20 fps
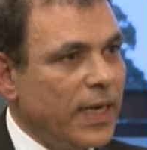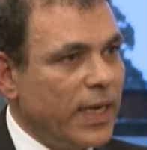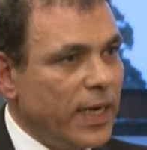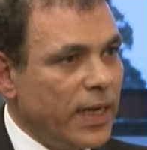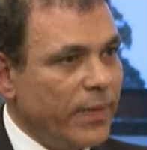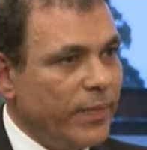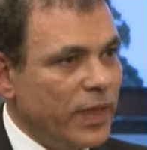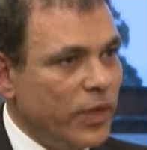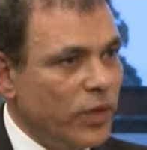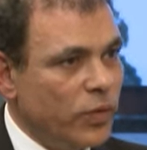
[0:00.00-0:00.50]
and
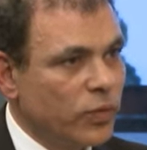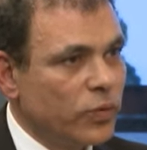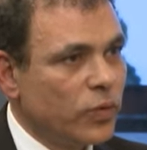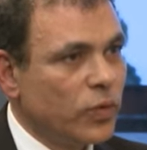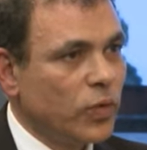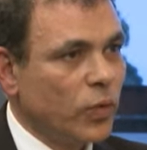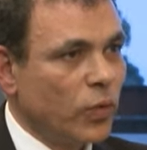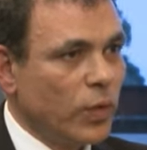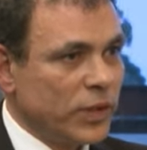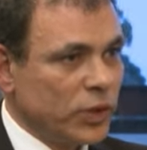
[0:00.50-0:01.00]
reporters
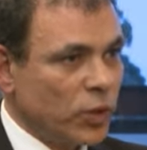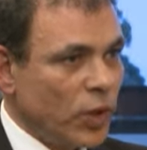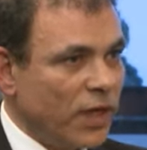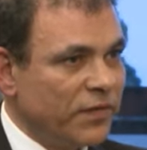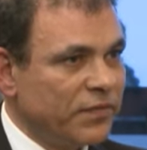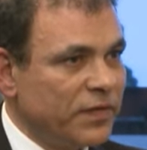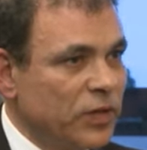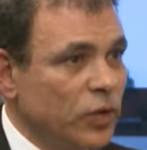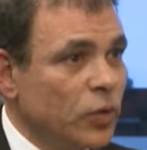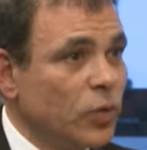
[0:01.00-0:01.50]
can't work
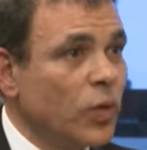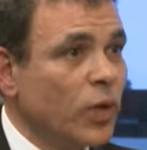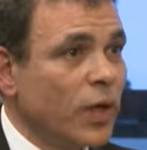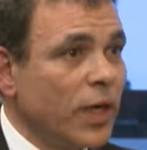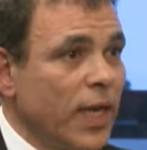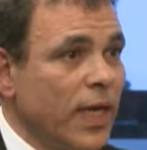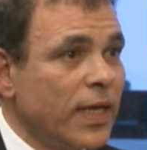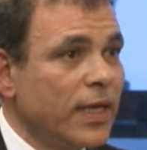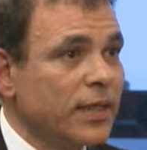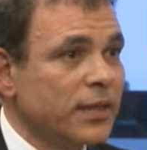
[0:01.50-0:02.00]
easily in
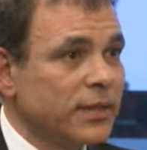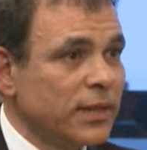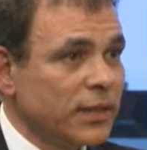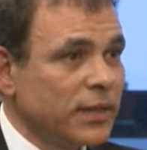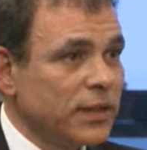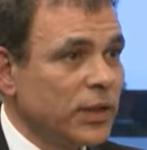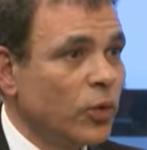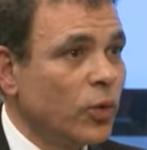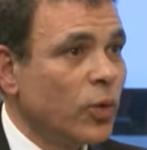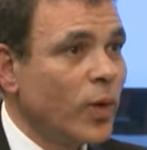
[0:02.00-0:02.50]
Tehran
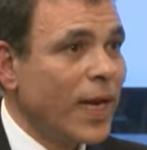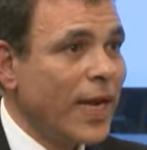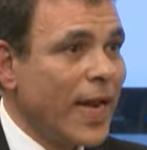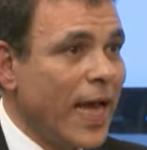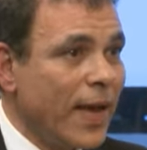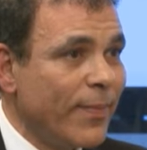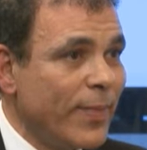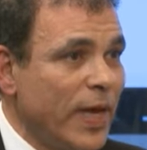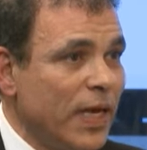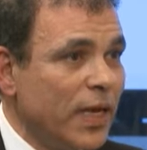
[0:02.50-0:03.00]
or
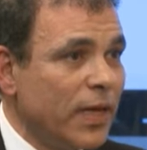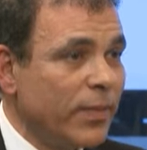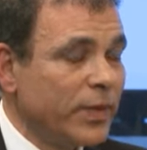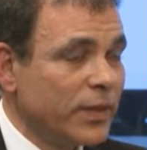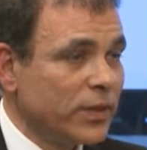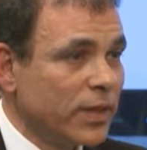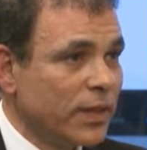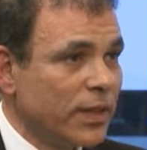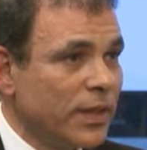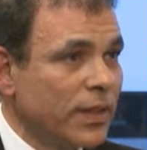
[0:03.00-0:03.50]
other
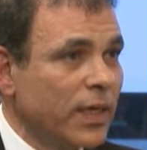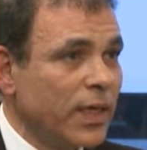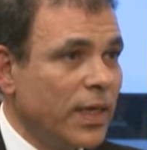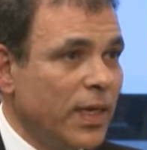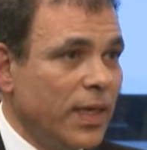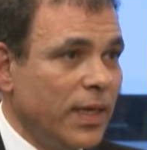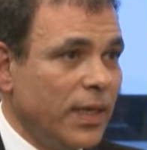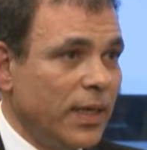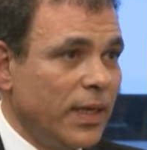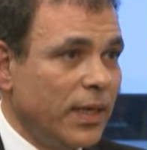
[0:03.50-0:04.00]
Iranian
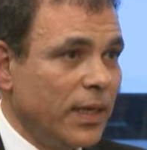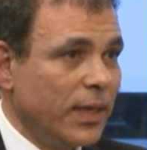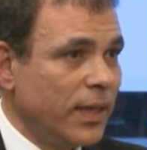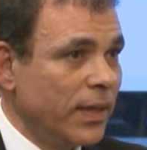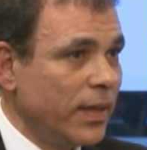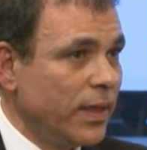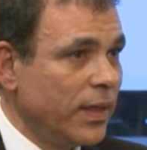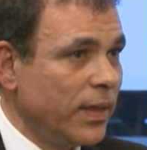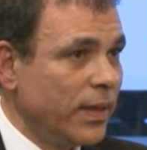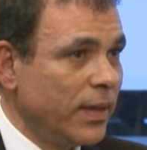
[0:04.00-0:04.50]
cities.
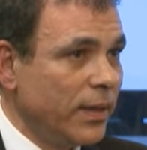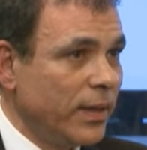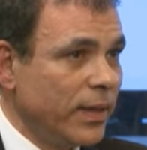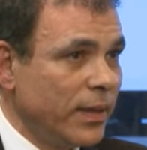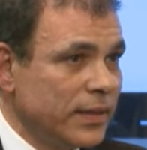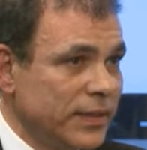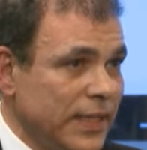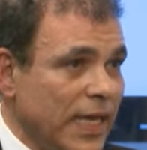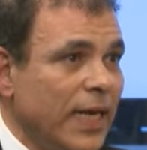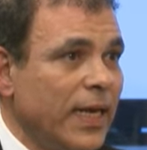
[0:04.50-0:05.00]

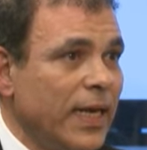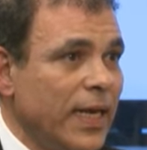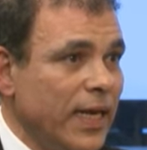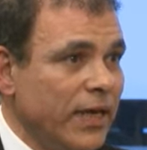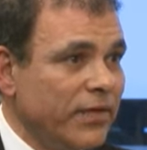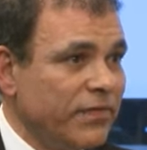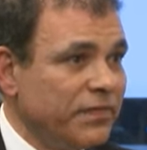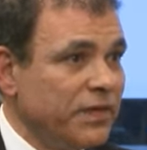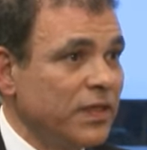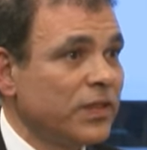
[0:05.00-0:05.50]

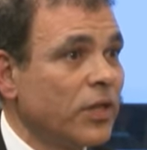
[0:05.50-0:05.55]
No,